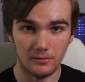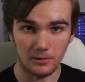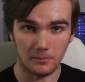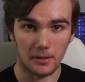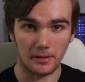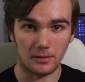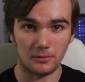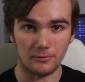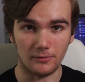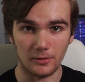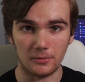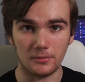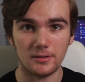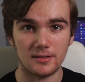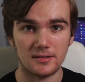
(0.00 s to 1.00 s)
the
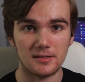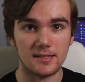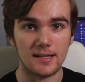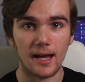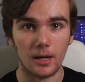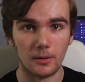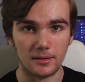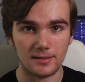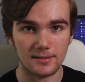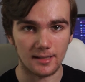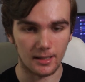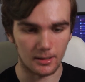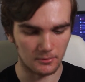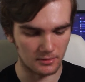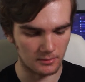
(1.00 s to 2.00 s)
microphone to see how it
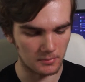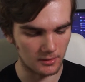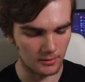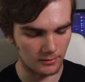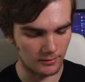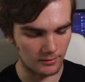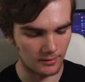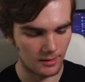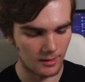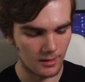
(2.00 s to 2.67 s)
sounds because